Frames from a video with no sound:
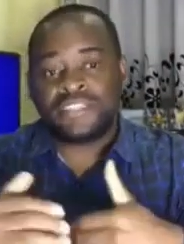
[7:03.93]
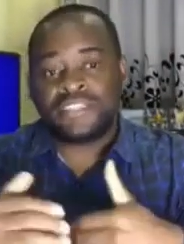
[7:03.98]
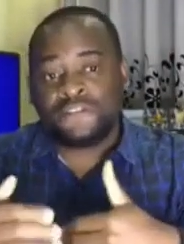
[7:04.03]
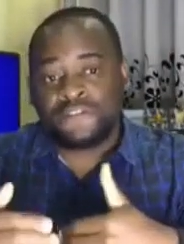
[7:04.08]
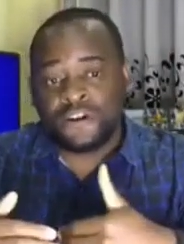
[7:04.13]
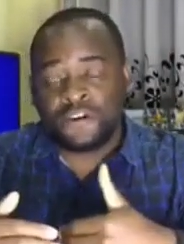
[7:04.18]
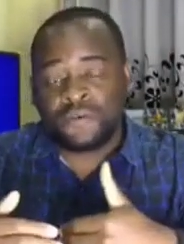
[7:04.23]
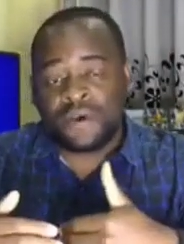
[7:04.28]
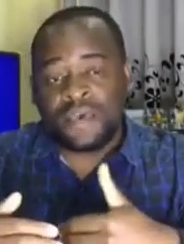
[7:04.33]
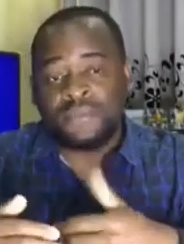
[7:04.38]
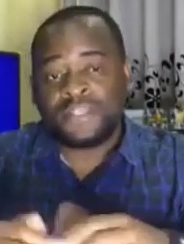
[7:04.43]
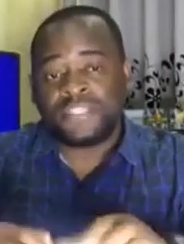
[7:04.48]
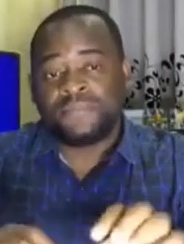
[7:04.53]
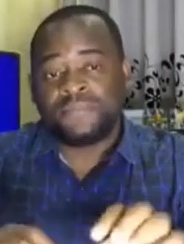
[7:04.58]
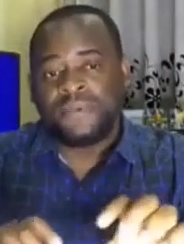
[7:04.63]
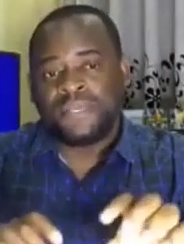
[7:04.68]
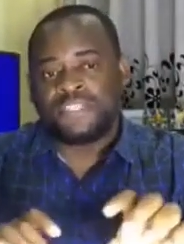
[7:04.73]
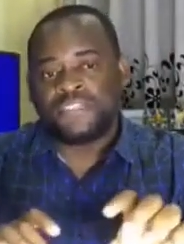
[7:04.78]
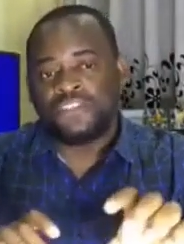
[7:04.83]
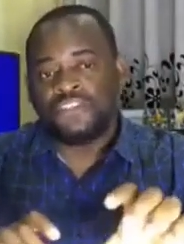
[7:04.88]
several
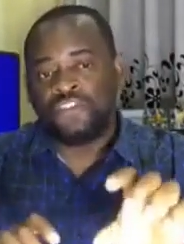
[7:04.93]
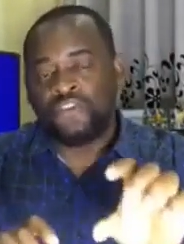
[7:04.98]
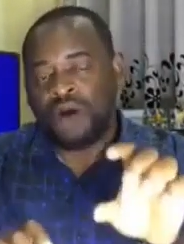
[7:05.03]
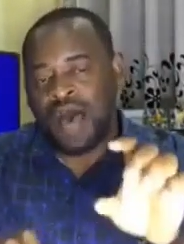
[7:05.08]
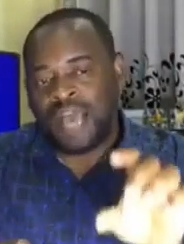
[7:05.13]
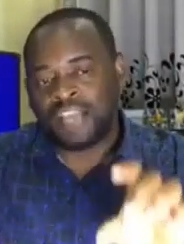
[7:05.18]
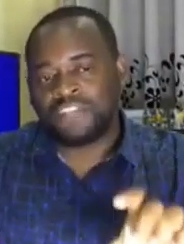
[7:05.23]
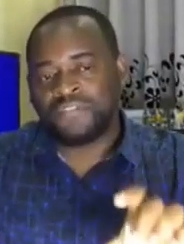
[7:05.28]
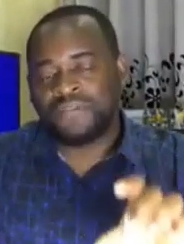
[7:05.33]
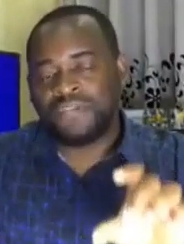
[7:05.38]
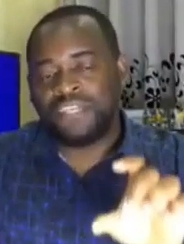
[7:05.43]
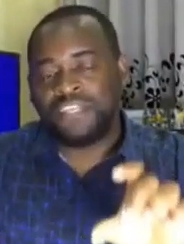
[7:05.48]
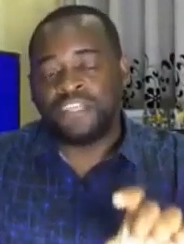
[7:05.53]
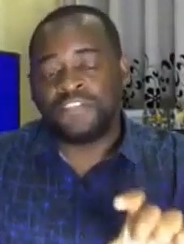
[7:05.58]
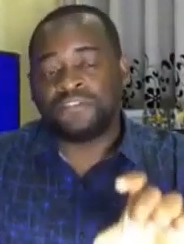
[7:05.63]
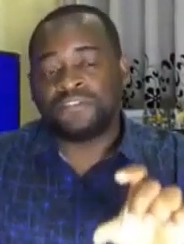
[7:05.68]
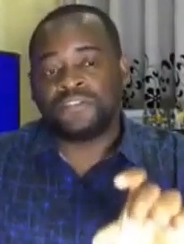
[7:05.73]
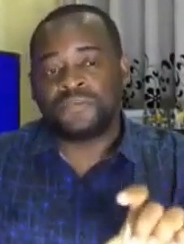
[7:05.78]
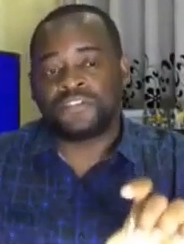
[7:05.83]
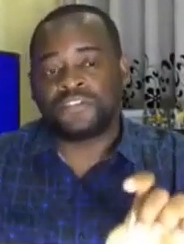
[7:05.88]
requirements, but you actually
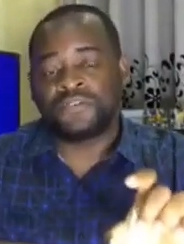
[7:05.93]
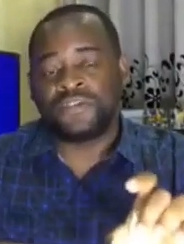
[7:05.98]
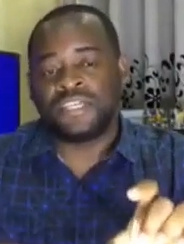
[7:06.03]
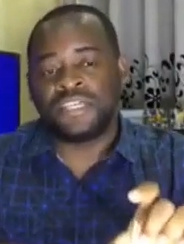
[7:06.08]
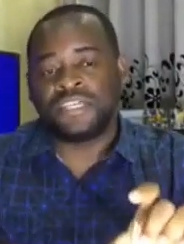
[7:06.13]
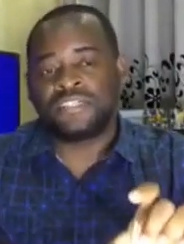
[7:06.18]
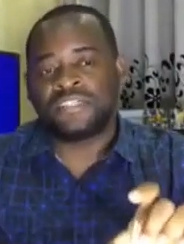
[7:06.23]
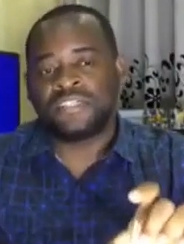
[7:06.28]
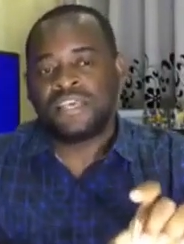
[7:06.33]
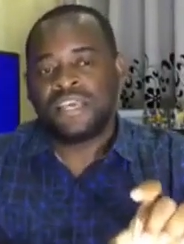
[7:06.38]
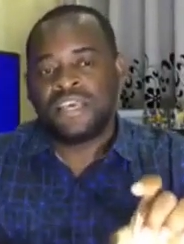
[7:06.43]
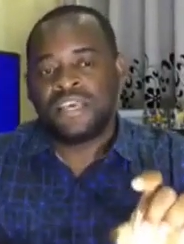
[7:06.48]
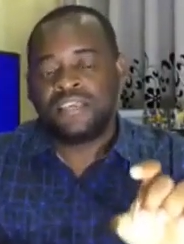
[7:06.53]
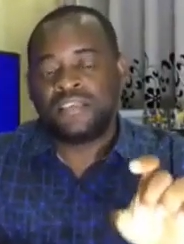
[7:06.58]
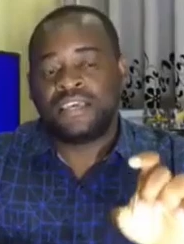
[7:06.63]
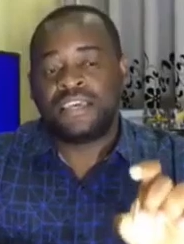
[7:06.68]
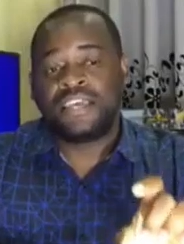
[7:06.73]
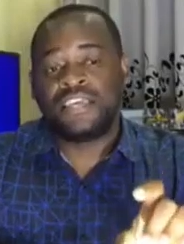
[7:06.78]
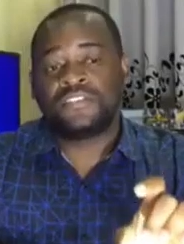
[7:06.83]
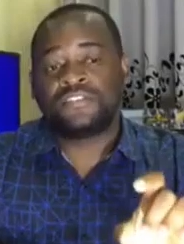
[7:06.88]
need to demonstrate that
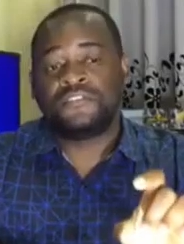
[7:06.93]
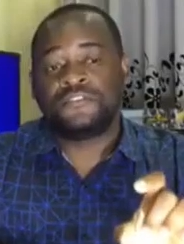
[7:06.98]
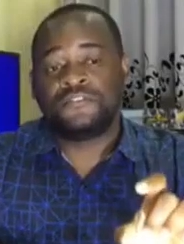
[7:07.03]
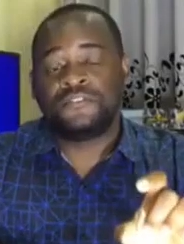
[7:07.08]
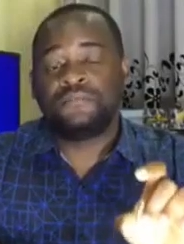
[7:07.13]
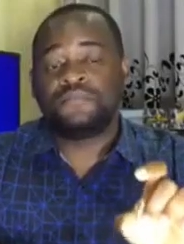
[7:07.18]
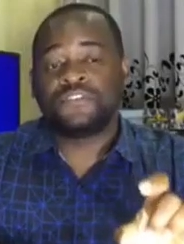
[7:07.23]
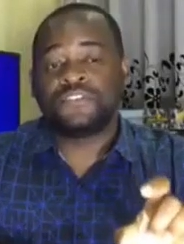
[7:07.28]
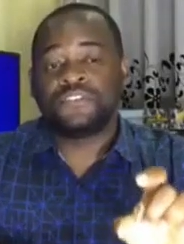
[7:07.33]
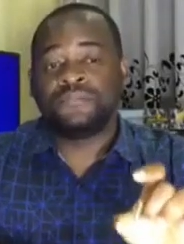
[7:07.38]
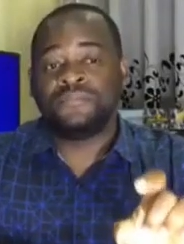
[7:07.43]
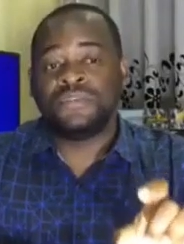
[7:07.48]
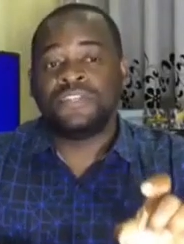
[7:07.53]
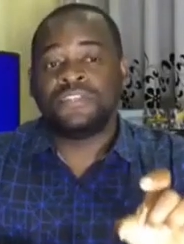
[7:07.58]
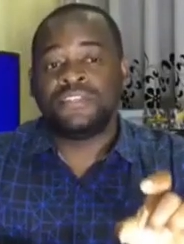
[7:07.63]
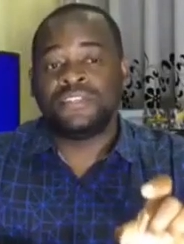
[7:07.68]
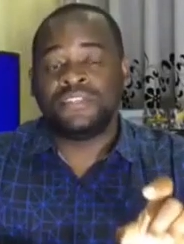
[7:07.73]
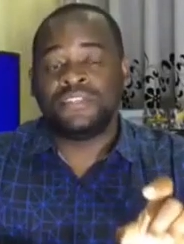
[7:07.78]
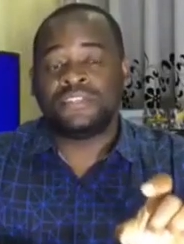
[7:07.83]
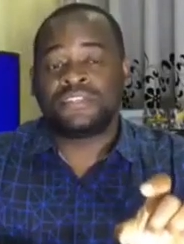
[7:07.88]
the case of
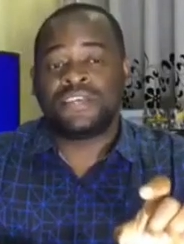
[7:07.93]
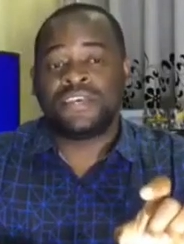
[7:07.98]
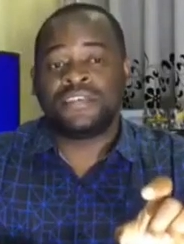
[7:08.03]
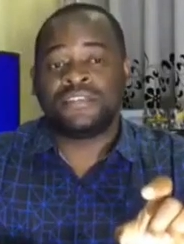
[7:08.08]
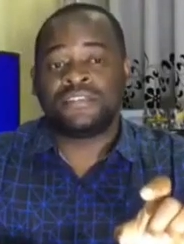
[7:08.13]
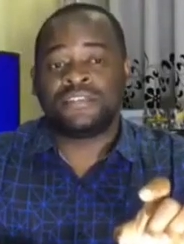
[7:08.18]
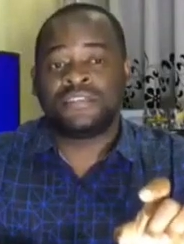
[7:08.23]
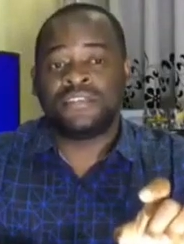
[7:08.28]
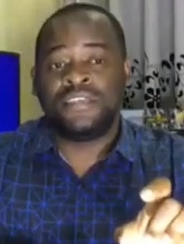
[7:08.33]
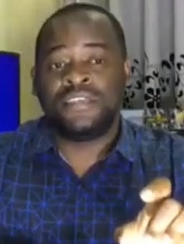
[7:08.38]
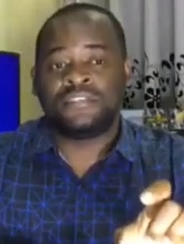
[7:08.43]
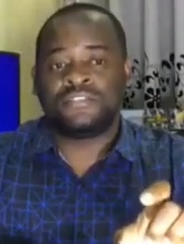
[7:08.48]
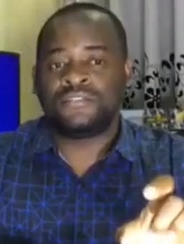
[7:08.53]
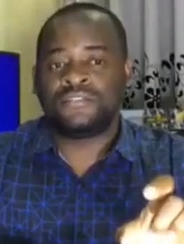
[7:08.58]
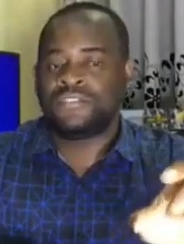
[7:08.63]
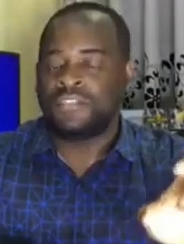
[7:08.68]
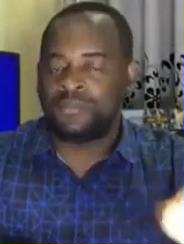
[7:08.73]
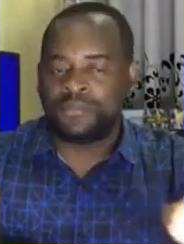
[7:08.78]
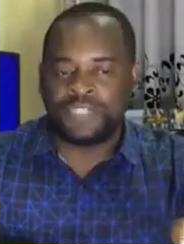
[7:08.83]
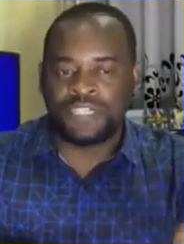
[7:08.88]
impossibility in this case, it's
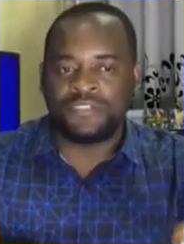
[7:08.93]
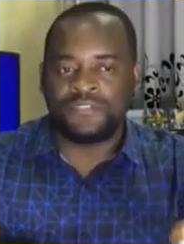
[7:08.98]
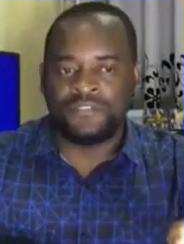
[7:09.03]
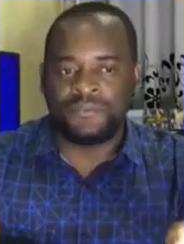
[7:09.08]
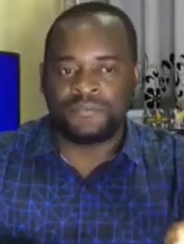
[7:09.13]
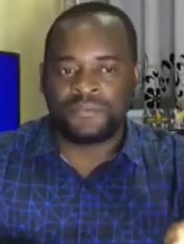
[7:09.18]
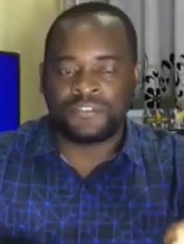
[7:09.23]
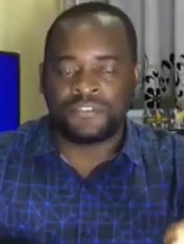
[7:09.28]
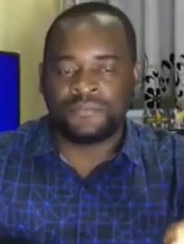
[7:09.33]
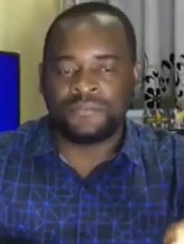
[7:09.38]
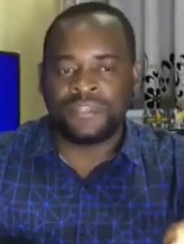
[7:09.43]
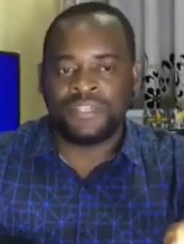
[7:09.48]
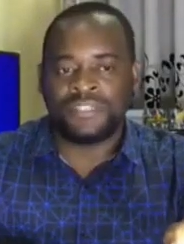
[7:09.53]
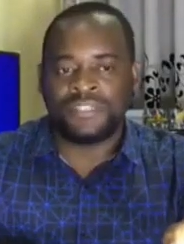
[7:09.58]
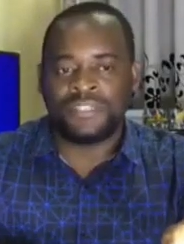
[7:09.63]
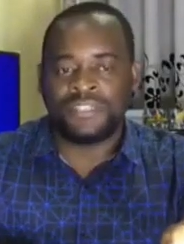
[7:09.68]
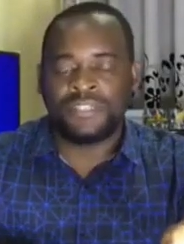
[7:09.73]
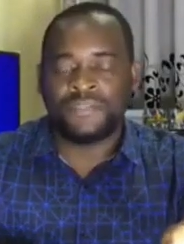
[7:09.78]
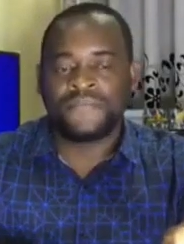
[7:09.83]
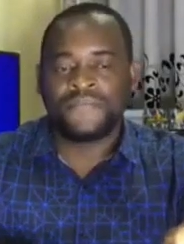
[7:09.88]
not subjective
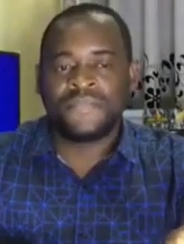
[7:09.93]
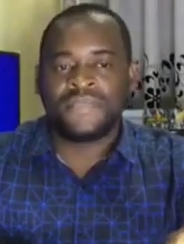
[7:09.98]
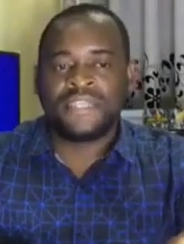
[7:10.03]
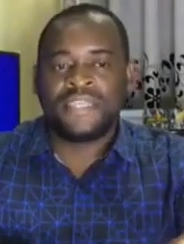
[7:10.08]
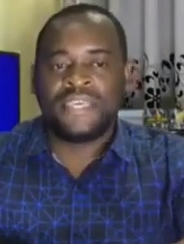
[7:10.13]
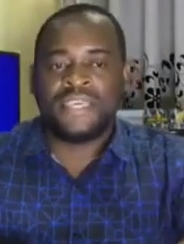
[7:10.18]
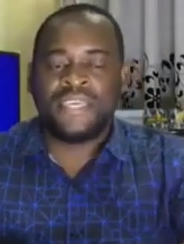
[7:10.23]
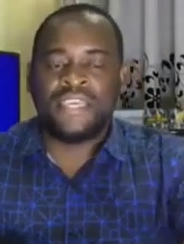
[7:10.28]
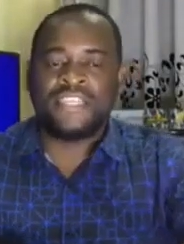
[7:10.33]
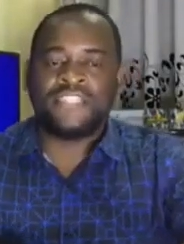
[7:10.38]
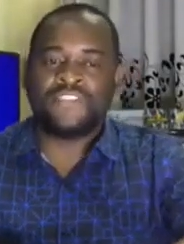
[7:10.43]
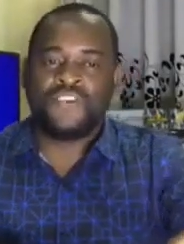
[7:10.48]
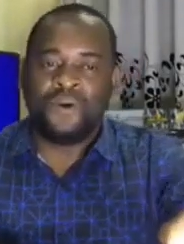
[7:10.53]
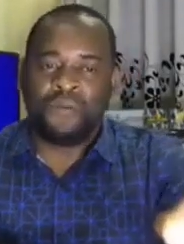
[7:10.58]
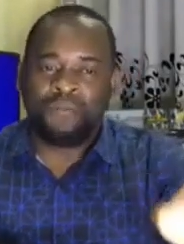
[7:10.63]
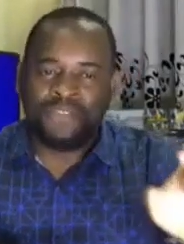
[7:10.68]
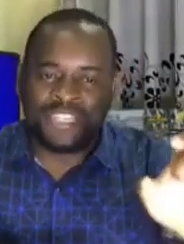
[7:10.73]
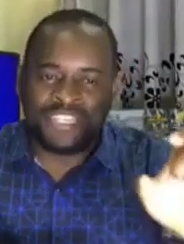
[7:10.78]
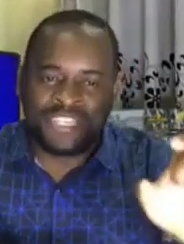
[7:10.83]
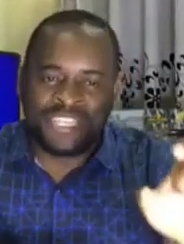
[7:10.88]
impossibility, it's
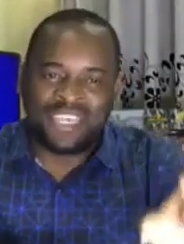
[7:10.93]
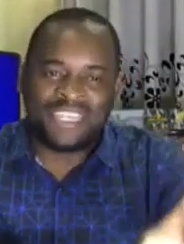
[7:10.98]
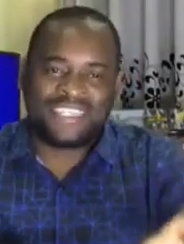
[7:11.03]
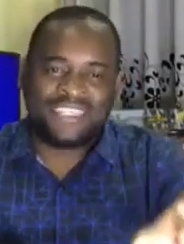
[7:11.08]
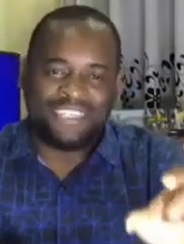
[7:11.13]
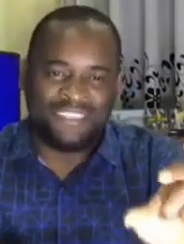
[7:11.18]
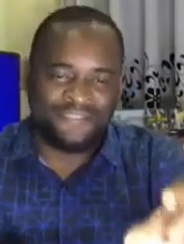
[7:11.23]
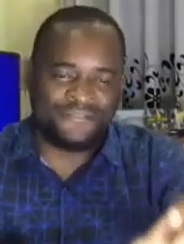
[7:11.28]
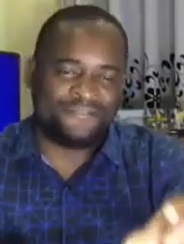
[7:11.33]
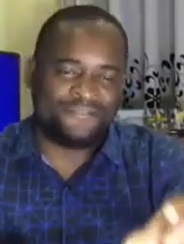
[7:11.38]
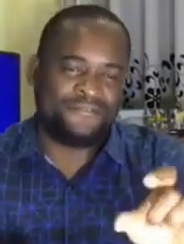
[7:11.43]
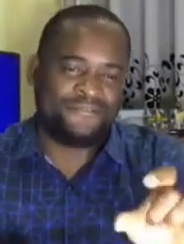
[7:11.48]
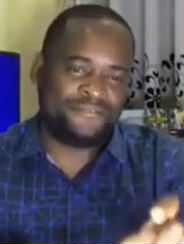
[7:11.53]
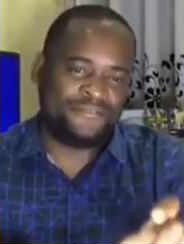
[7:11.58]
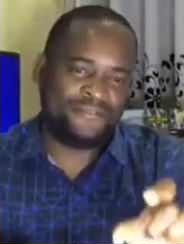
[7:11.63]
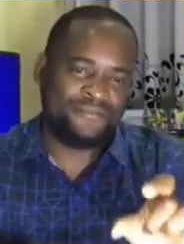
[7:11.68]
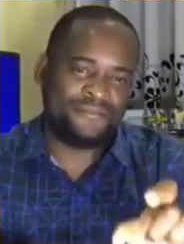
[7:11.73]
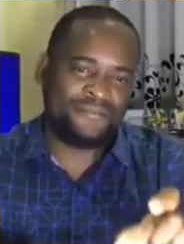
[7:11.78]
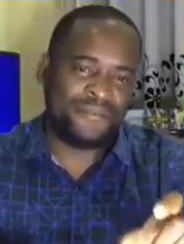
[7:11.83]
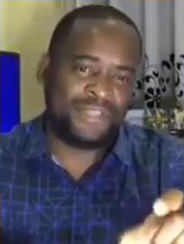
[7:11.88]

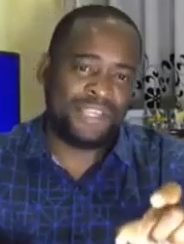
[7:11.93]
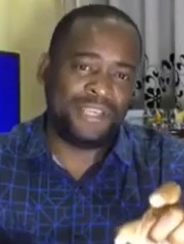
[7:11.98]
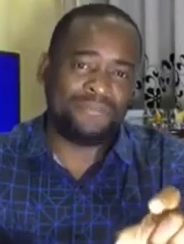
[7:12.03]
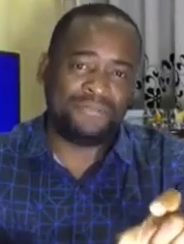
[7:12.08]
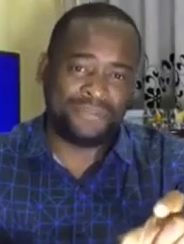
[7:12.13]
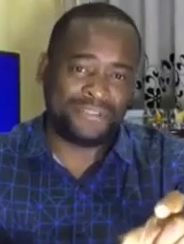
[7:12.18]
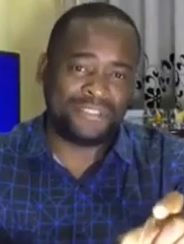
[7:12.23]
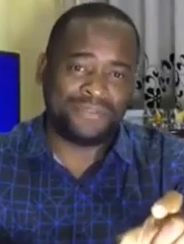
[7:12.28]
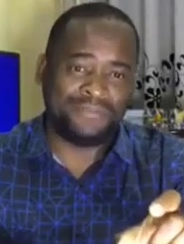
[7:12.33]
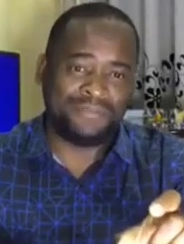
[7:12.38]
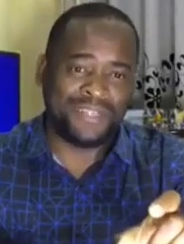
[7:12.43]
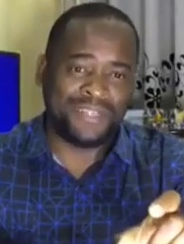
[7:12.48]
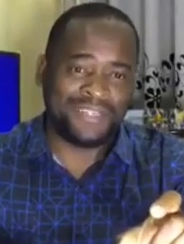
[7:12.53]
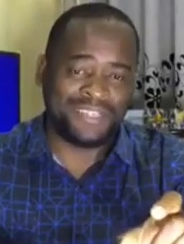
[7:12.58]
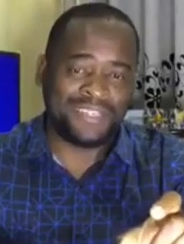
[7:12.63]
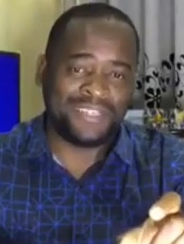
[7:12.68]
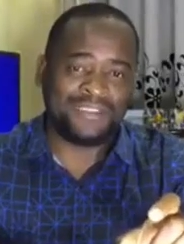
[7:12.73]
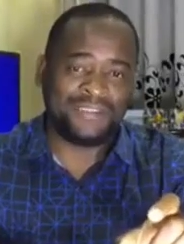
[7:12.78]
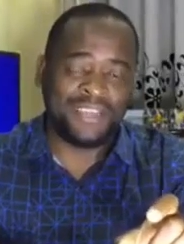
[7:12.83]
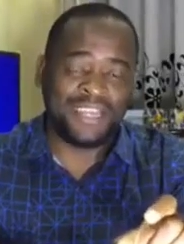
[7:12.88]
objective
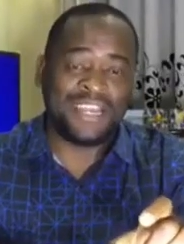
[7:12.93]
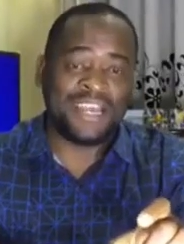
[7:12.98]
impossibility.